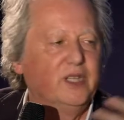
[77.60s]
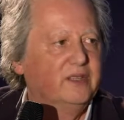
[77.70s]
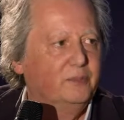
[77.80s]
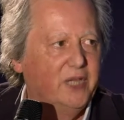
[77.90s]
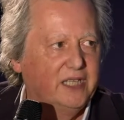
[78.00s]

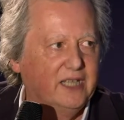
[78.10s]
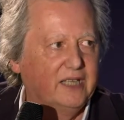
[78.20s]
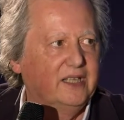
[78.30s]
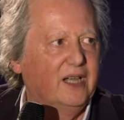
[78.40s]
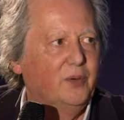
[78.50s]
with big
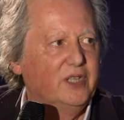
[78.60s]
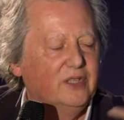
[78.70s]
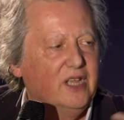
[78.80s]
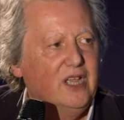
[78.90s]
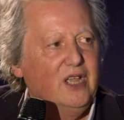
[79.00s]
data, with
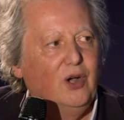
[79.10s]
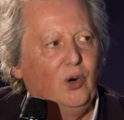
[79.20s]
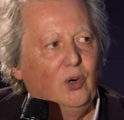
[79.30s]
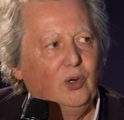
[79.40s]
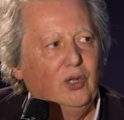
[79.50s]

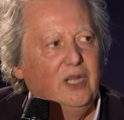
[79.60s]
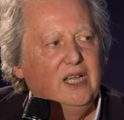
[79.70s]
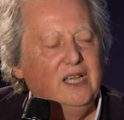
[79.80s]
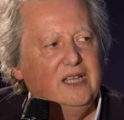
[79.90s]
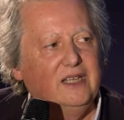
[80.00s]
all
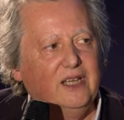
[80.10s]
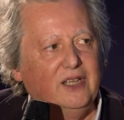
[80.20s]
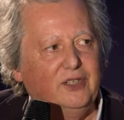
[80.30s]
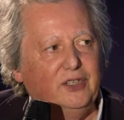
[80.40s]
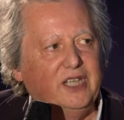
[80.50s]

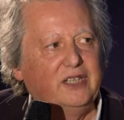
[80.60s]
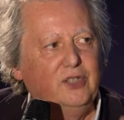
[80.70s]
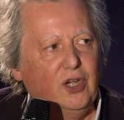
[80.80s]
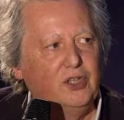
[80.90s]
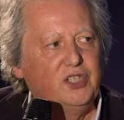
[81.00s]
the
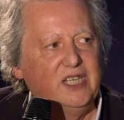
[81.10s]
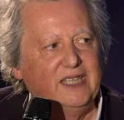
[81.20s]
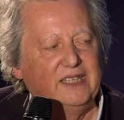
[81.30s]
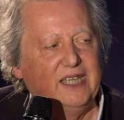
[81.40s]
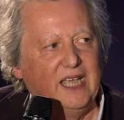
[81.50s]
technology
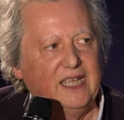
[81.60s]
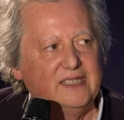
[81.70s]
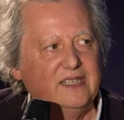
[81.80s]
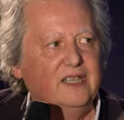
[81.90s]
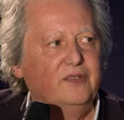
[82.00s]
that
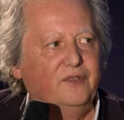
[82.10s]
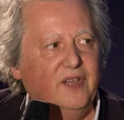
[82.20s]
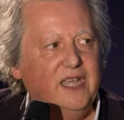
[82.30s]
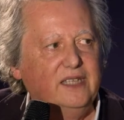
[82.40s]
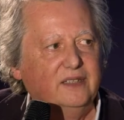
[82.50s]
has
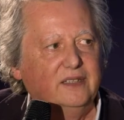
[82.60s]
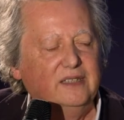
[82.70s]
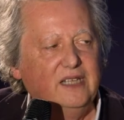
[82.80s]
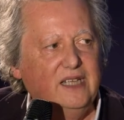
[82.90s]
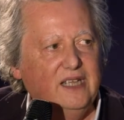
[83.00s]

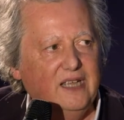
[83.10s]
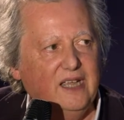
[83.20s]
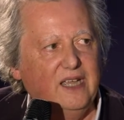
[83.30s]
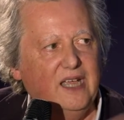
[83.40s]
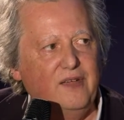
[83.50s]
invaded
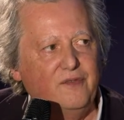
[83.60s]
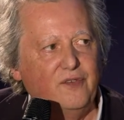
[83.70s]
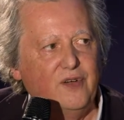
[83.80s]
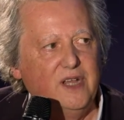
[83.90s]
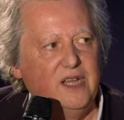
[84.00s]

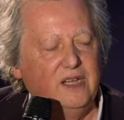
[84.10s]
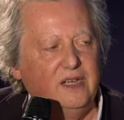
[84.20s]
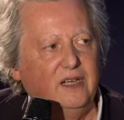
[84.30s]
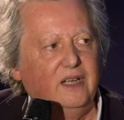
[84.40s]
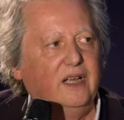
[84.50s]
every
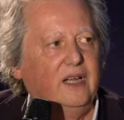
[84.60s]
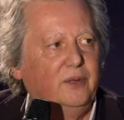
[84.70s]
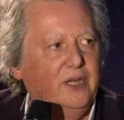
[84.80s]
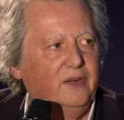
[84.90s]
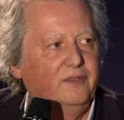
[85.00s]

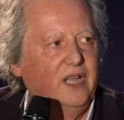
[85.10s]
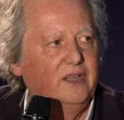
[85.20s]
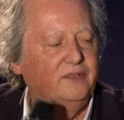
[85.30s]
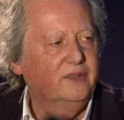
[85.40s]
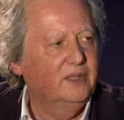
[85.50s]
area of
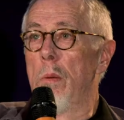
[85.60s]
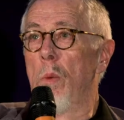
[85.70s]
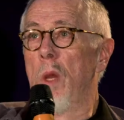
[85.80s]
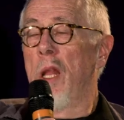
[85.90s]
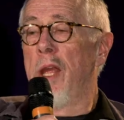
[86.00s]
life?
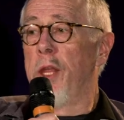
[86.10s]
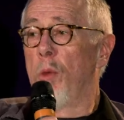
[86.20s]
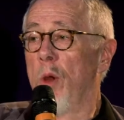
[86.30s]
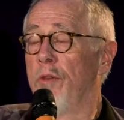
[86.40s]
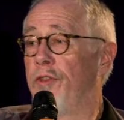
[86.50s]
Well, I
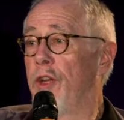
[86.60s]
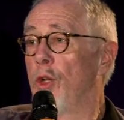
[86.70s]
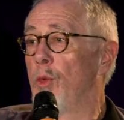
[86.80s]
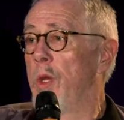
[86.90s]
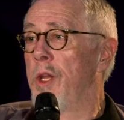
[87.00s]
think we're
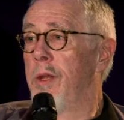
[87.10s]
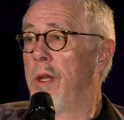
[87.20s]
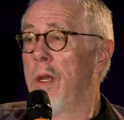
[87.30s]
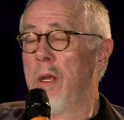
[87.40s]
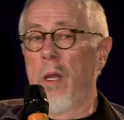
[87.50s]
filled with
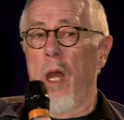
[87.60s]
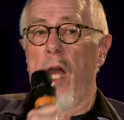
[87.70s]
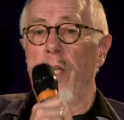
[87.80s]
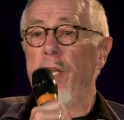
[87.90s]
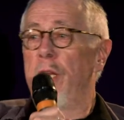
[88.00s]

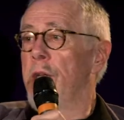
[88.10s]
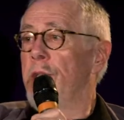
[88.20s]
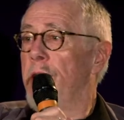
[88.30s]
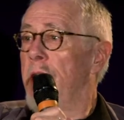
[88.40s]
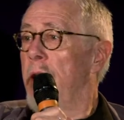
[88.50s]

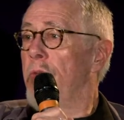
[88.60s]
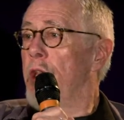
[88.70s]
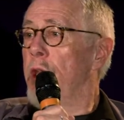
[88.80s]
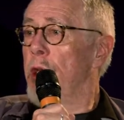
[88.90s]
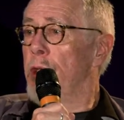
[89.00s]
ideas that
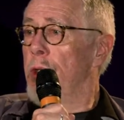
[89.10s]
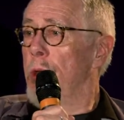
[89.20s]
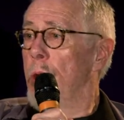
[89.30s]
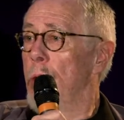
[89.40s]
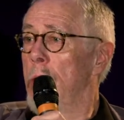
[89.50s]
everything is
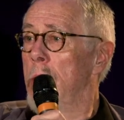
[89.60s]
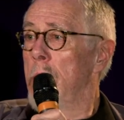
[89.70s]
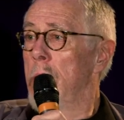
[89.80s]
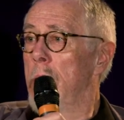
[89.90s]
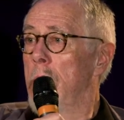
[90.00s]
new.
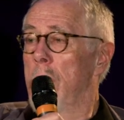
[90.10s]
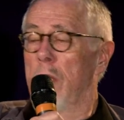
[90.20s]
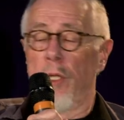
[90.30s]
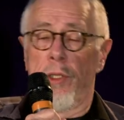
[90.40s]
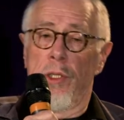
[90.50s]

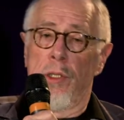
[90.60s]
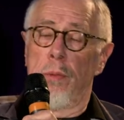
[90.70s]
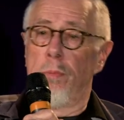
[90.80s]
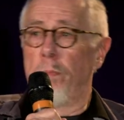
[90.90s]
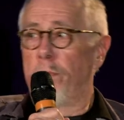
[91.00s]
This is
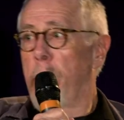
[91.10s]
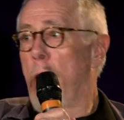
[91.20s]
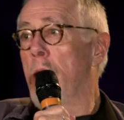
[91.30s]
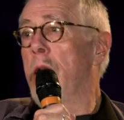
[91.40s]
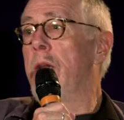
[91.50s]

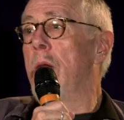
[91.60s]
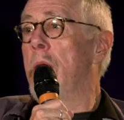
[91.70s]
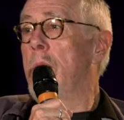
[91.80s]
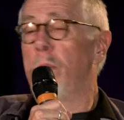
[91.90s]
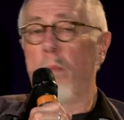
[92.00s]
partly
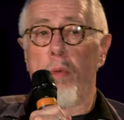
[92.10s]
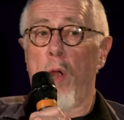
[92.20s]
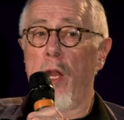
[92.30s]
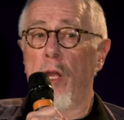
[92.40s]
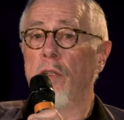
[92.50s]
a
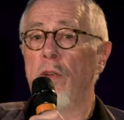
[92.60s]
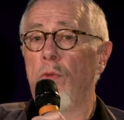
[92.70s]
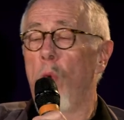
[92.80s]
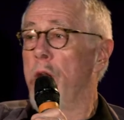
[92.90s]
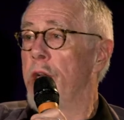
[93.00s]
product
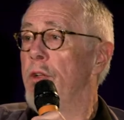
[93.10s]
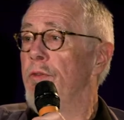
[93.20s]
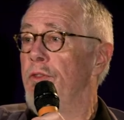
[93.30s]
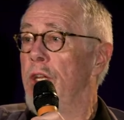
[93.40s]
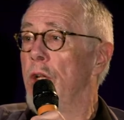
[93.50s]
of wanting to
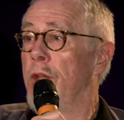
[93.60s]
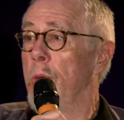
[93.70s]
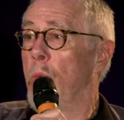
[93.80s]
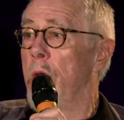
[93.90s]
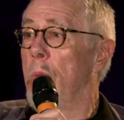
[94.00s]
feel
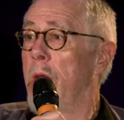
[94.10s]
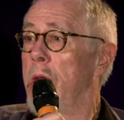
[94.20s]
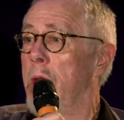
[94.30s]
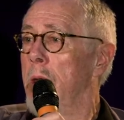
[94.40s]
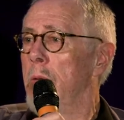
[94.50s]
that we are
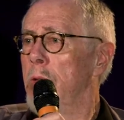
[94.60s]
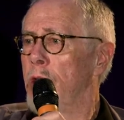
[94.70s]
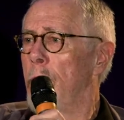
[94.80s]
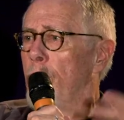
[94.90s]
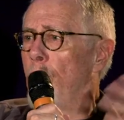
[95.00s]
making
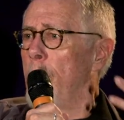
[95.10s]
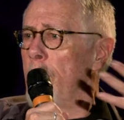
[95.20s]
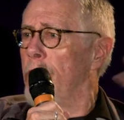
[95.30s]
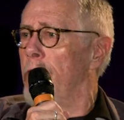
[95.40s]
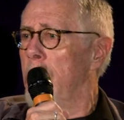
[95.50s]
some form
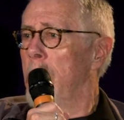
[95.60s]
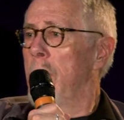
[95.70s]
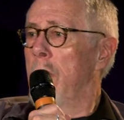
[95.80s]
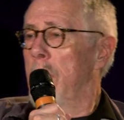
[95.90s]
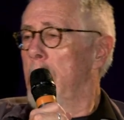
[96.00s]
of
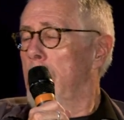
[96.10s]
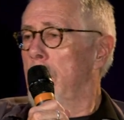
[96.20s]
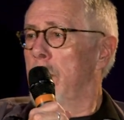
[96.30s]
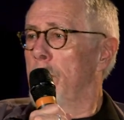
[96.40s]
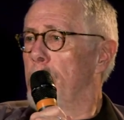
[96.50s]

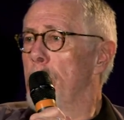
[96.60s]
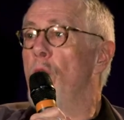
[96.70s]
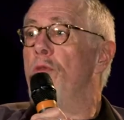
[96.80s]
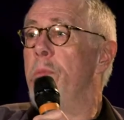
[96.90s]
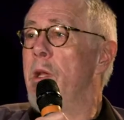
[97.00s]

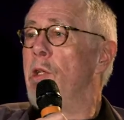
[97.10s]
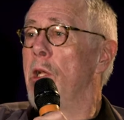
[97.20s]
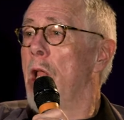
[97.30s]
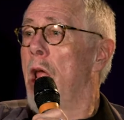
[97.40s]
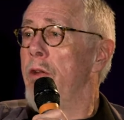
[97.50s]
movement
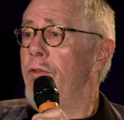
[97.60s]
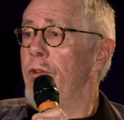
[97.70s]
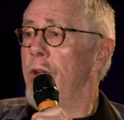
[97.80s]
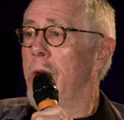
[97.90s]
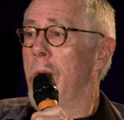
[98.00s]
in
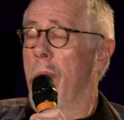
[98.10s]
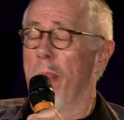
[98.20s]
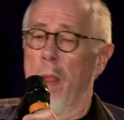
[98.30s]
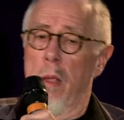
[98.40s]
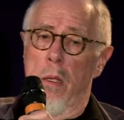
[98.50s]
life.
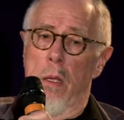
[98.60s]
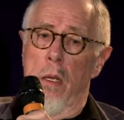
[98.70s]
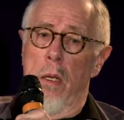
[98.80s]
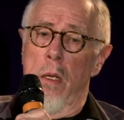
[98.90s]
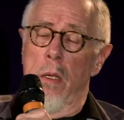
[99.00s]

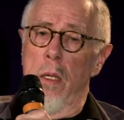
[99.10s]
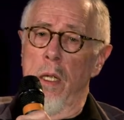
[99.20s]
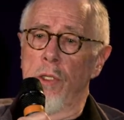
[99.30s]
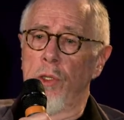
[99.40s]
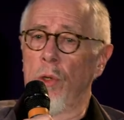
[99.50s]
It's